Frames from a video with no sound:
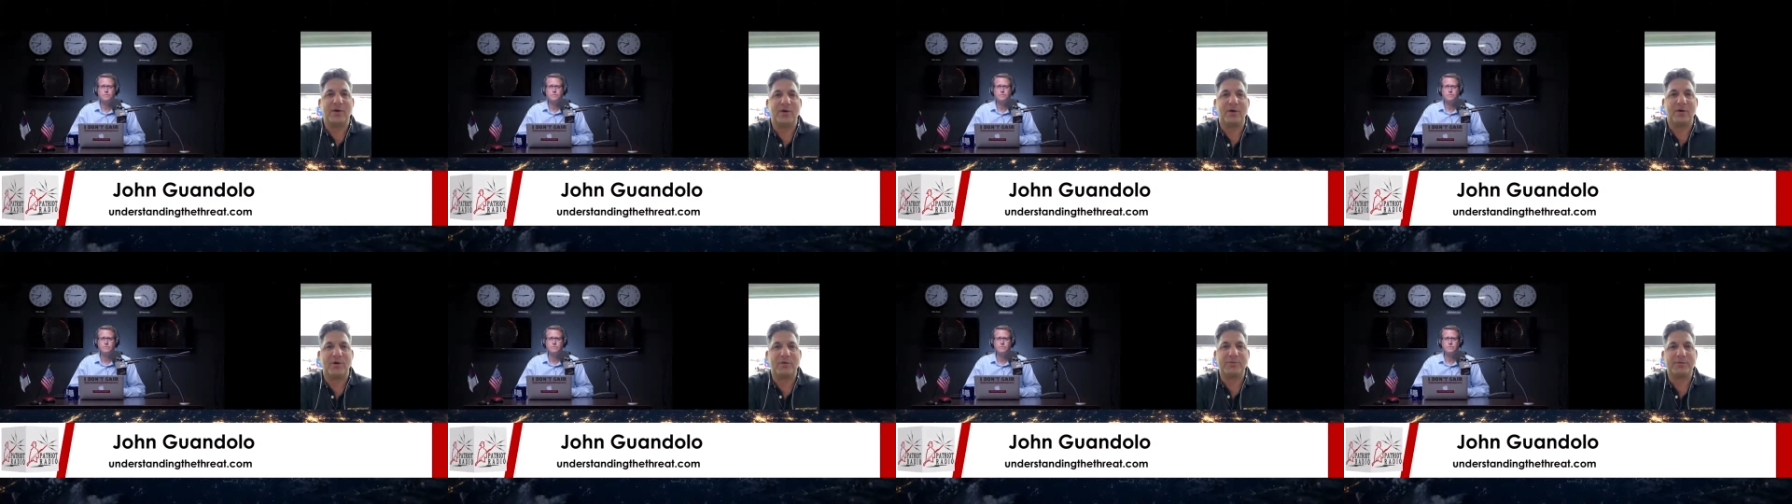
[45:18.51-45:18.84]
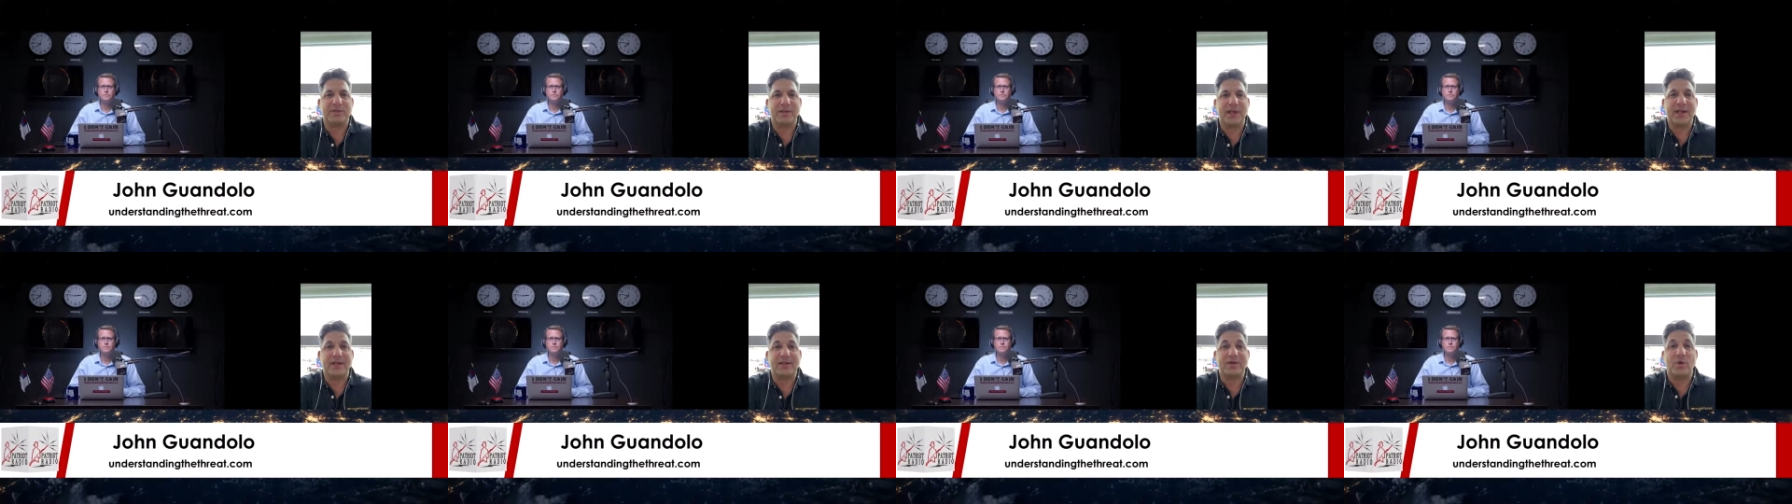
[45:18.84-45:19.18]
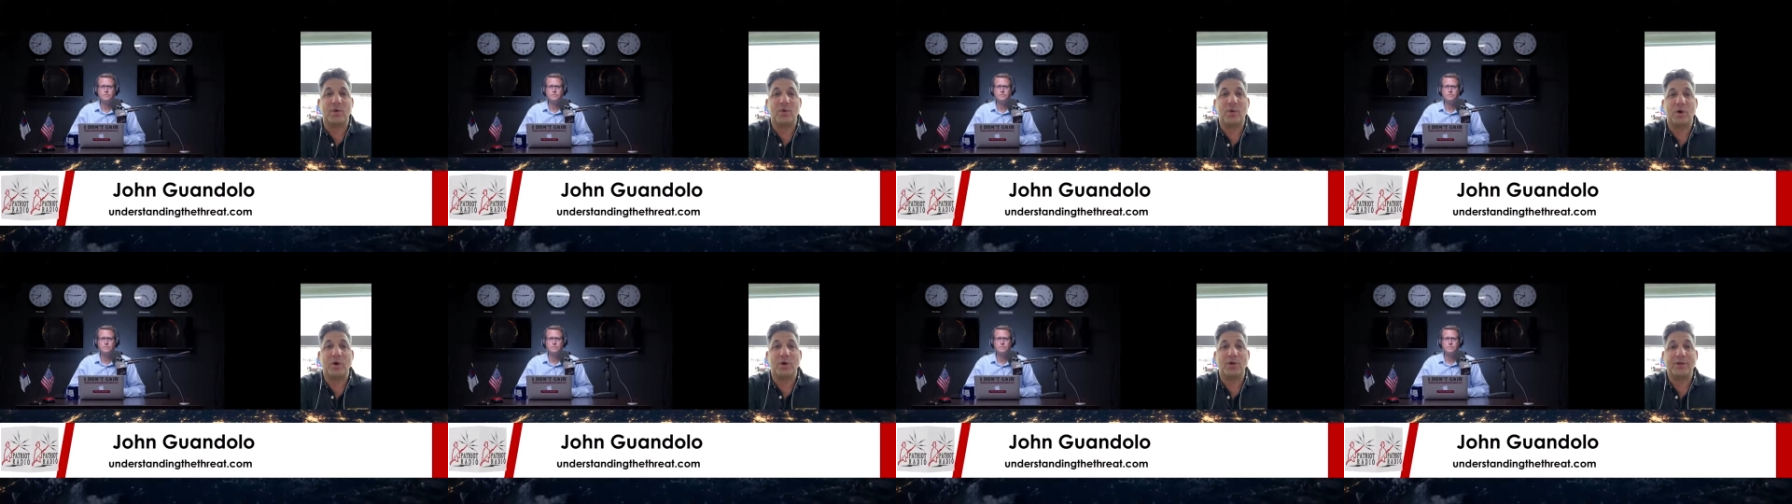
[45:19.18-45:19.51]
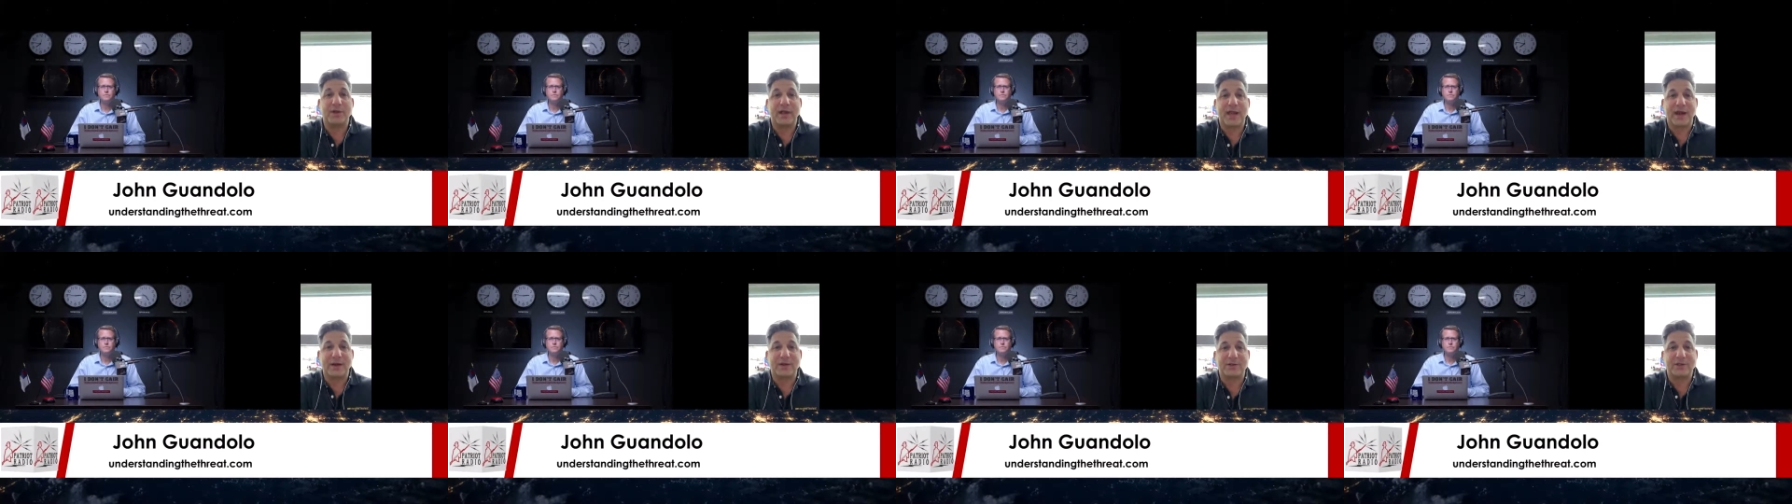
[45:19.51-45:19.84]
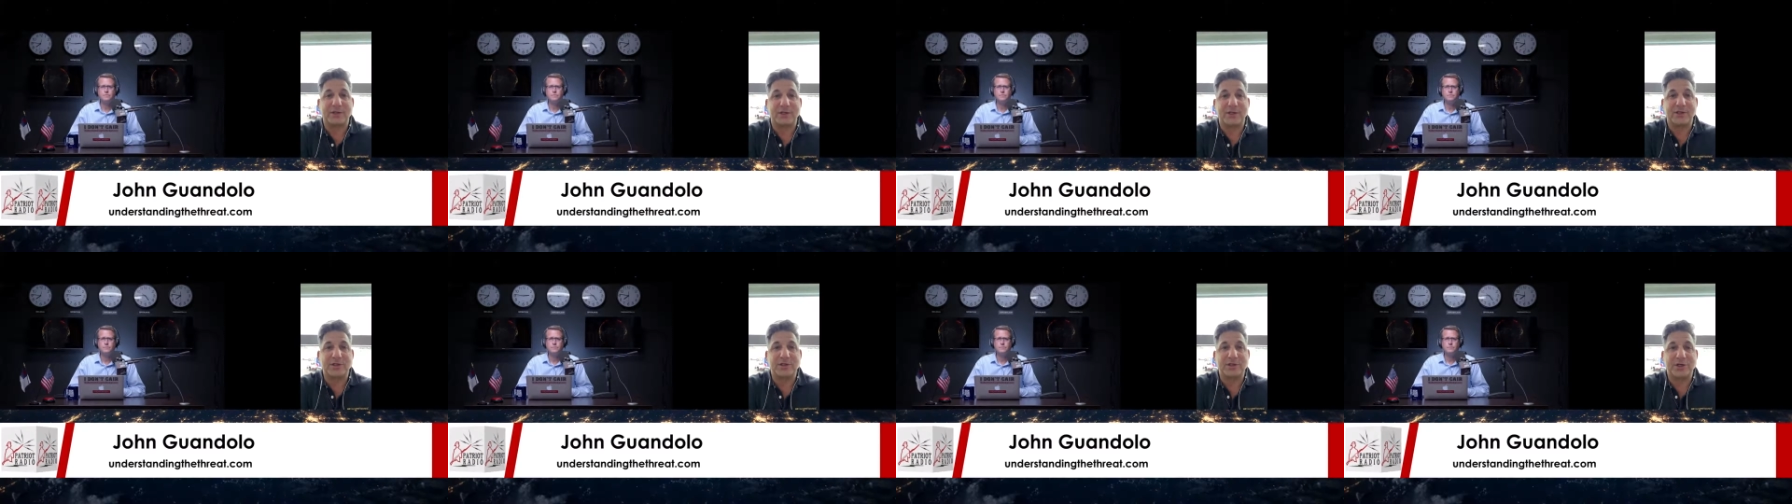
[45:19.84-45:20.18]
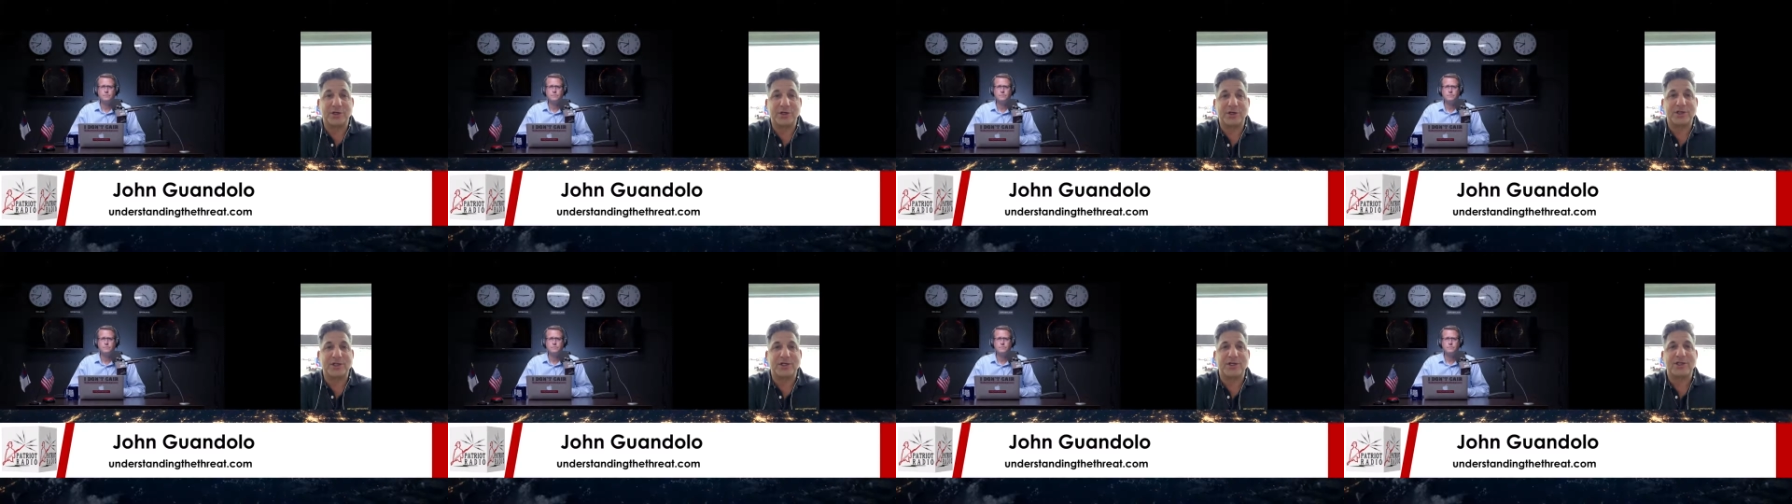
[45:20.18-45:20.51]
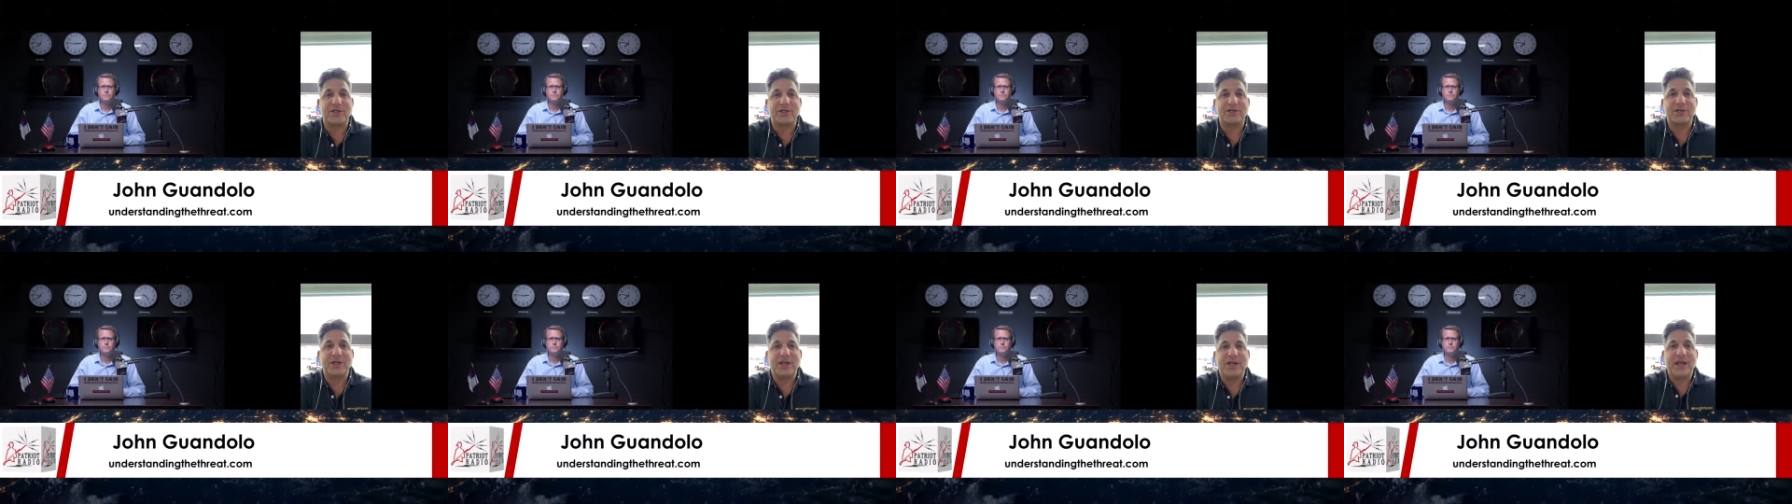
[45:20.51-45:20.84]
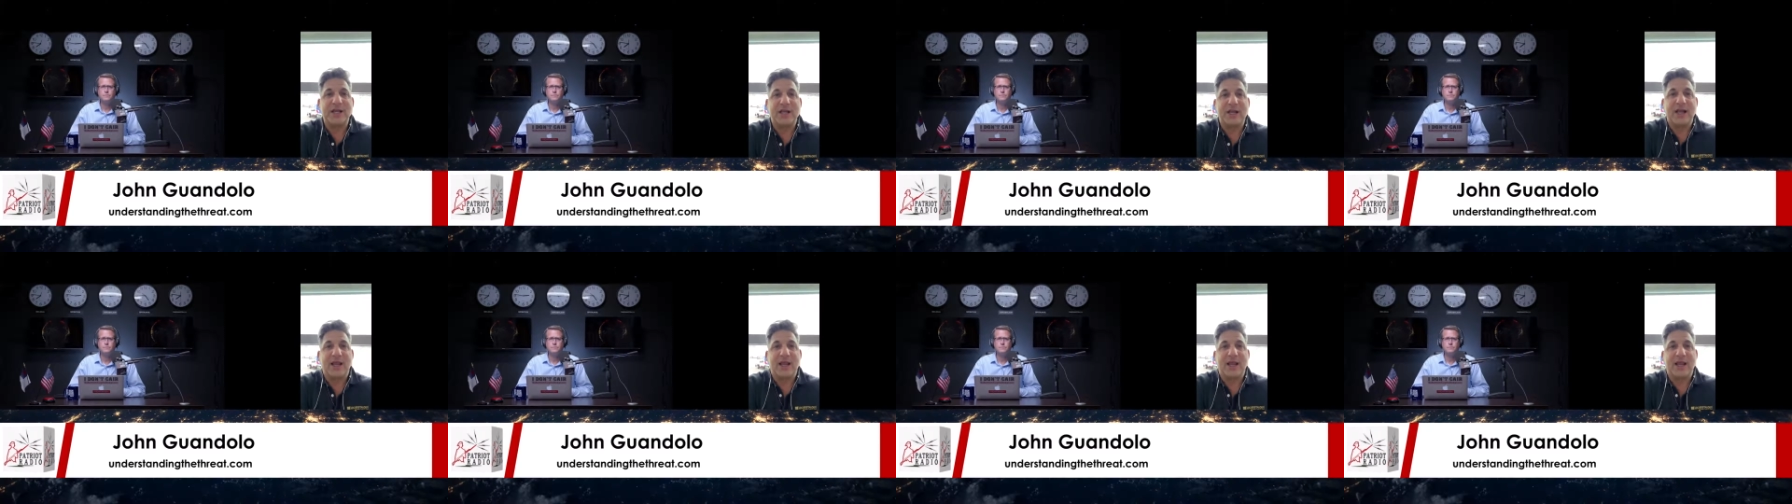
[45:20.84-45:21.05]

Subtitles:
groups like the World Council of Churches